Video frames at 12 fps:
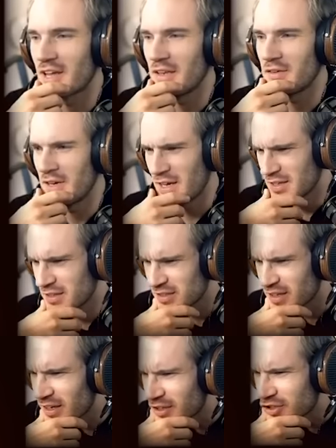gallery
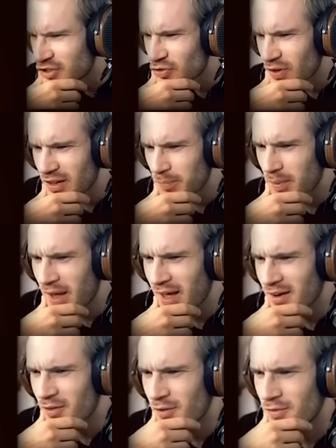has a strict
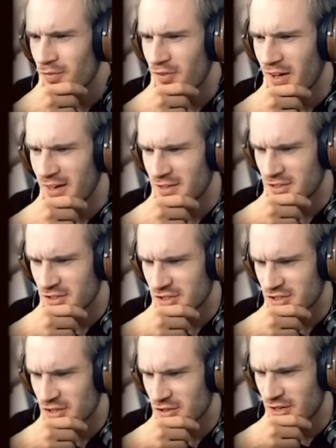ban on fires
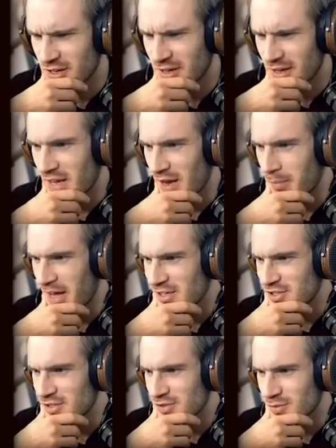starting, like
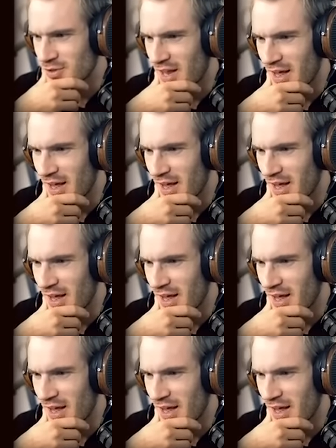matches or